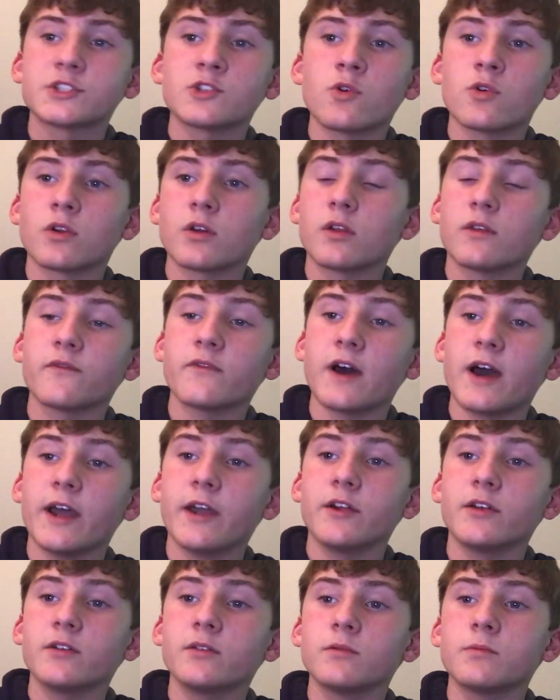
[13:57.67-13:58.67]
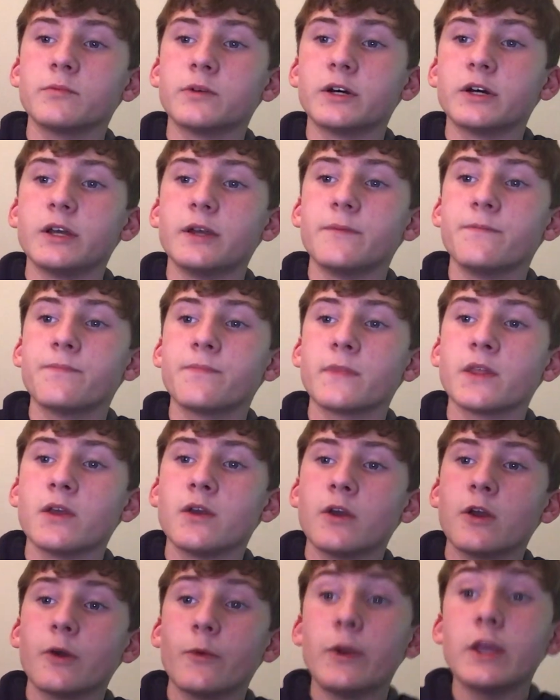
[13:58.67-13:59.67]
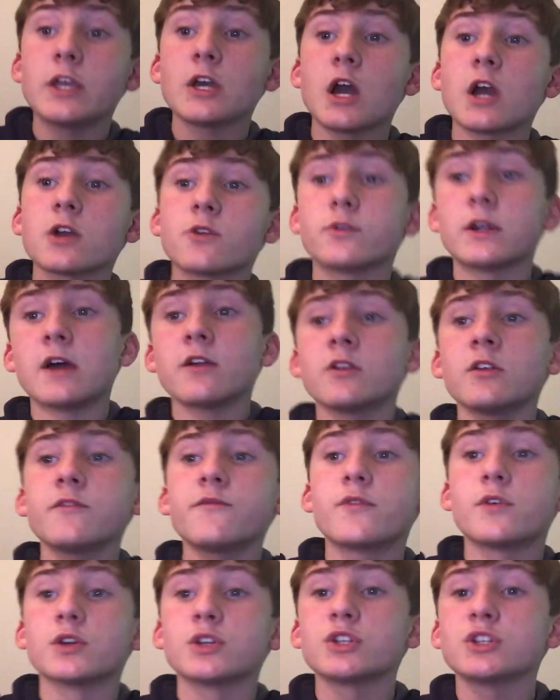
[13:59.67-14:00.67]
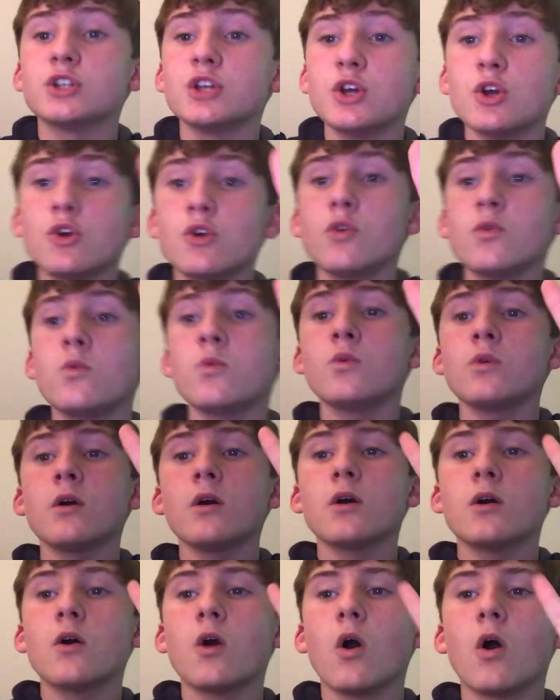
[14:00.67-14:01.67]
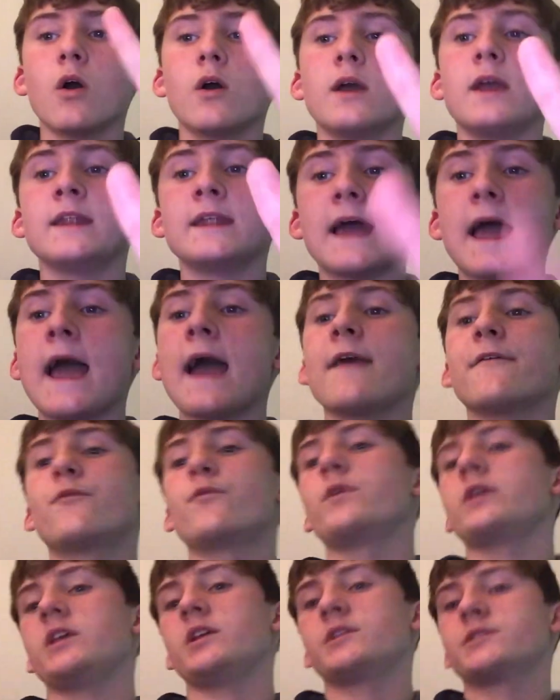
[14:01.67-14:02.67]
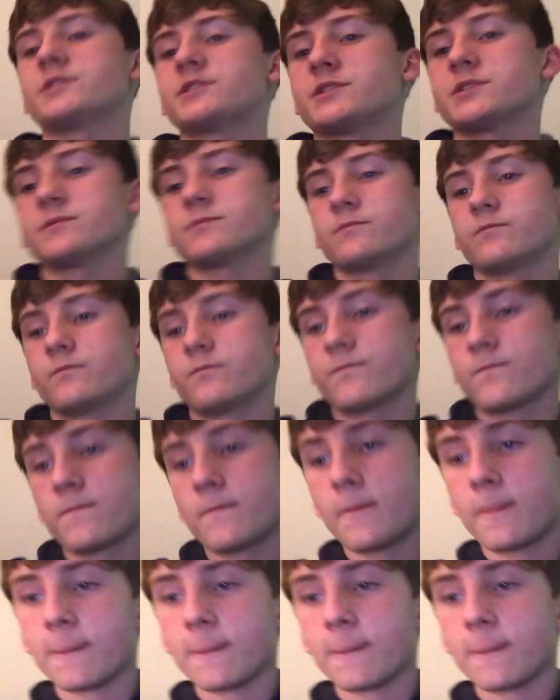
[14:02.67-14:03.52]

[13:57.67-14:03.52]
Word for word: Was sort of on fire, but we got grounded for two and a half weeks.